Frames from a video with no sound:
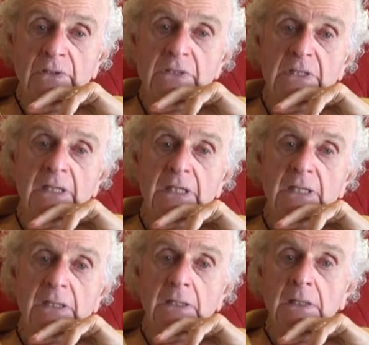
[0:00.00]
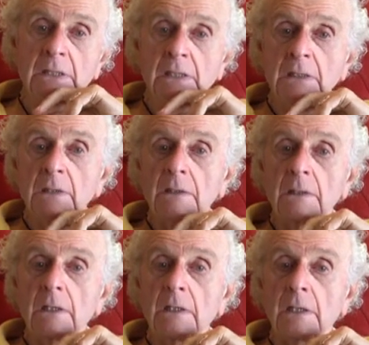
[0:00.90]
estate.
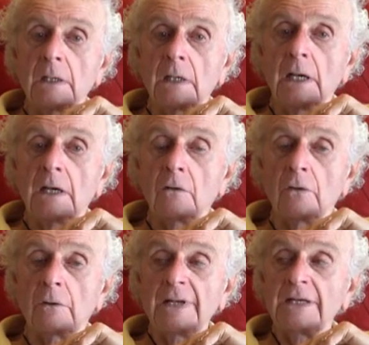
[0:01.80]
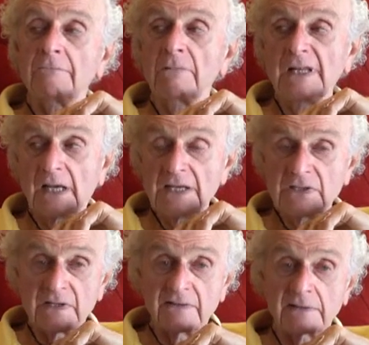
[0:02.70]
And although I didn't realize
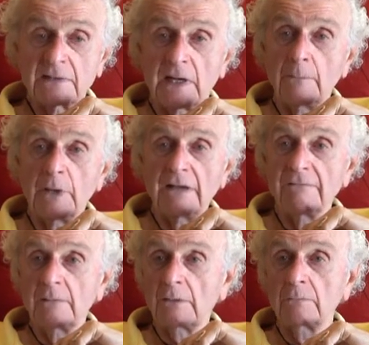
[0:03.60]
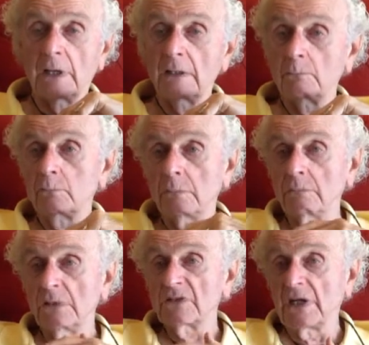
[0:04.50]
it at the time, I
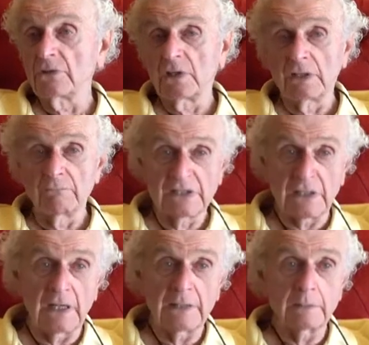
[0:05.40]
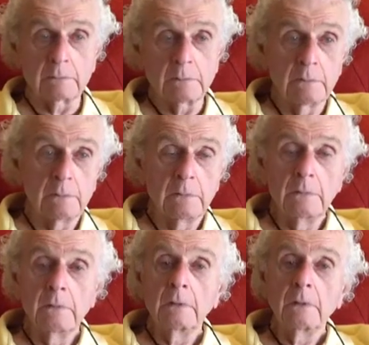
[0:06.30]
essentially retired.
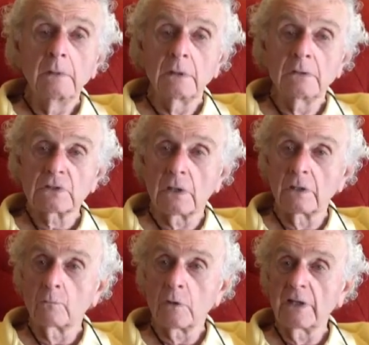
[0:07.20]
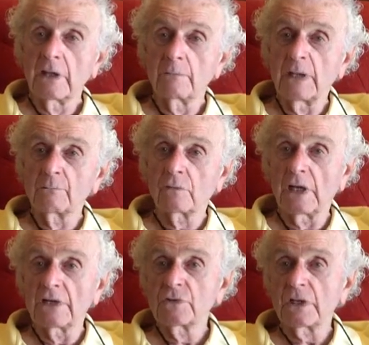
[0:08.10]
Started working on my
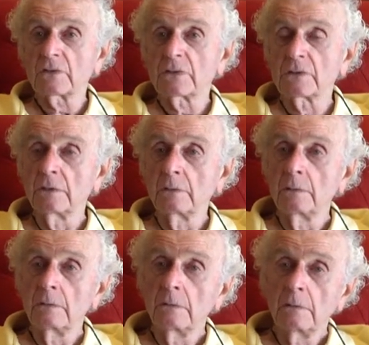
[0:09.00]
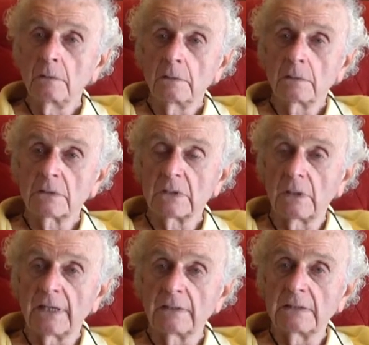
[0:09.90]
projects. Still
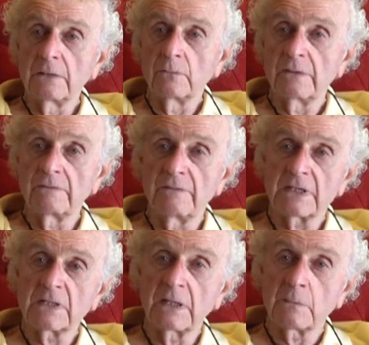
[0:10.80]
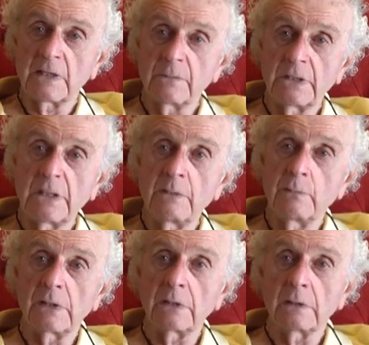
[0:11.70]
had to deal with investing my money,
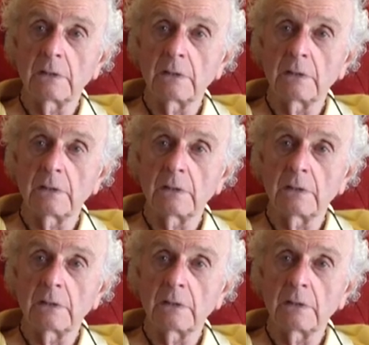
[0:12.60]
but